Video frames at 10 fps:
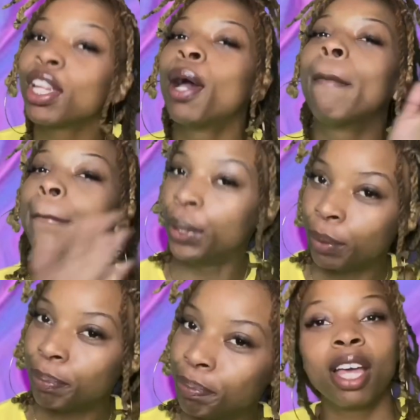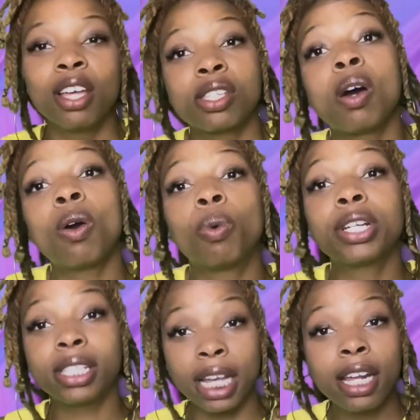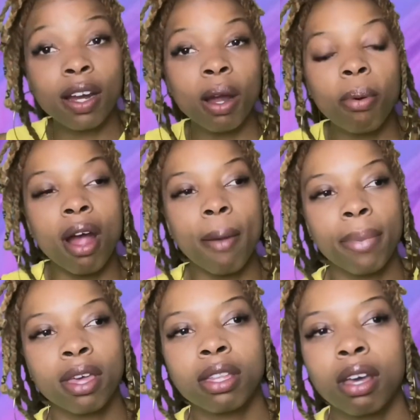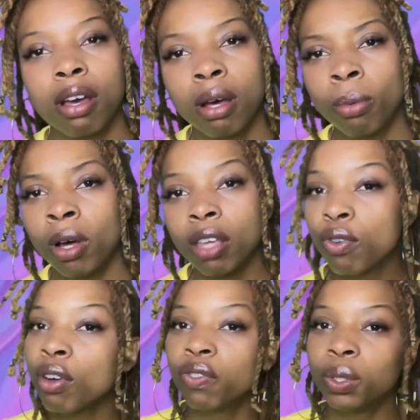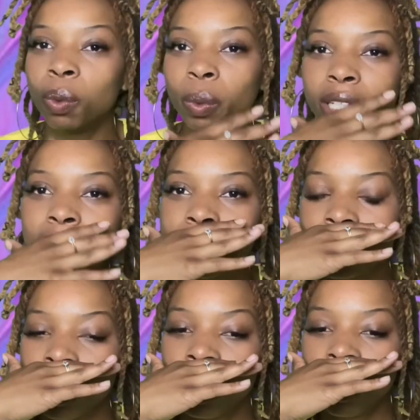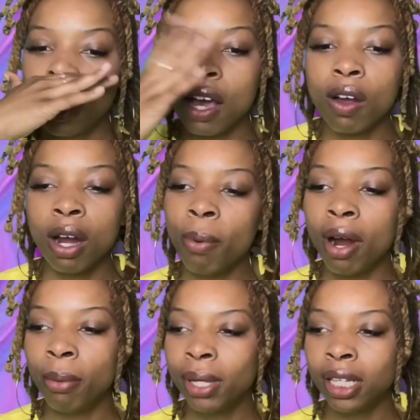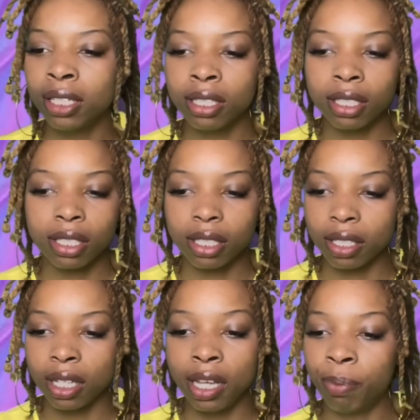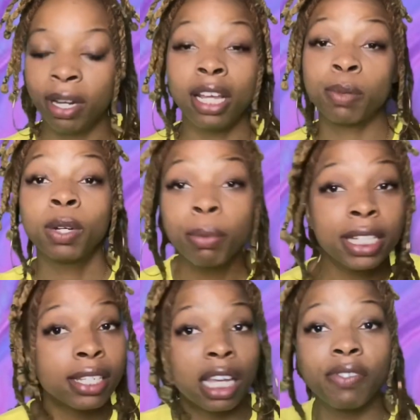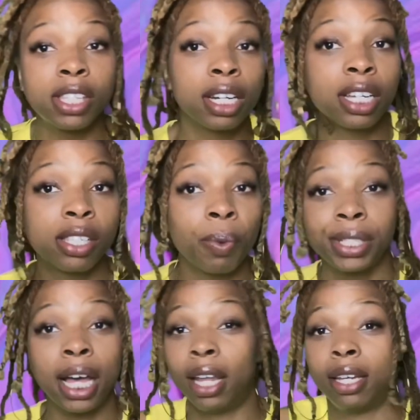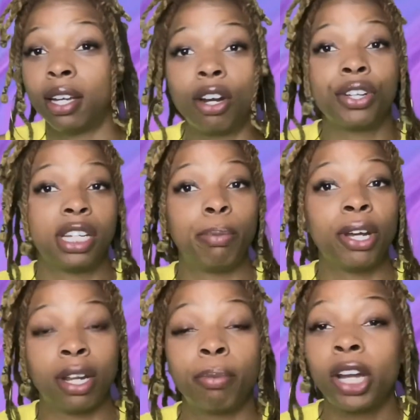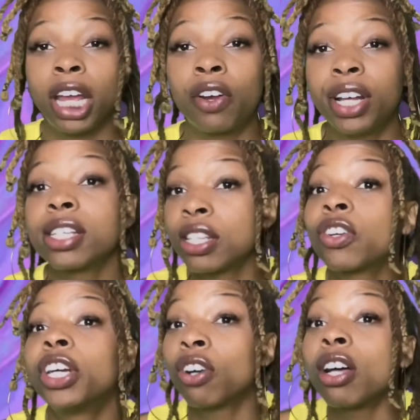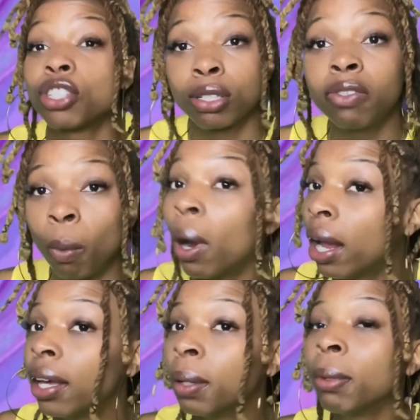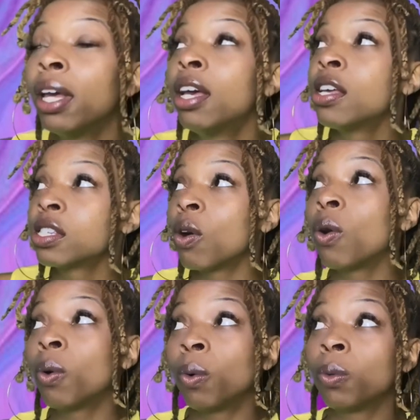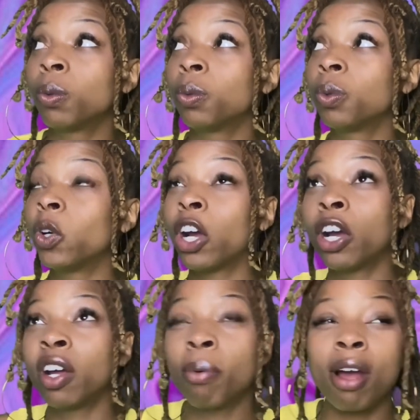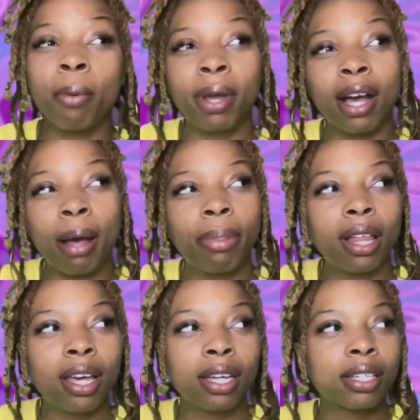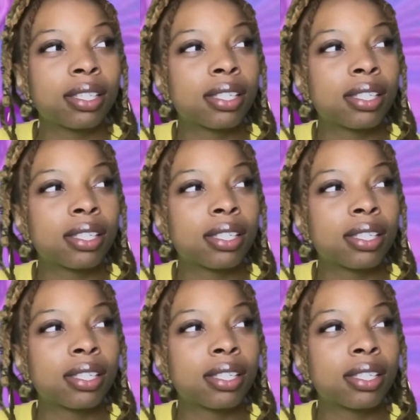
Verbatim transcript: Boom. So we're staying in her apartment um, only for a few weeks. Now her apartment, pretty, it's pretty much in the same vicinity. So it's not like hers in a better, better area. It's literally across the street from where I am. So her apartment complex,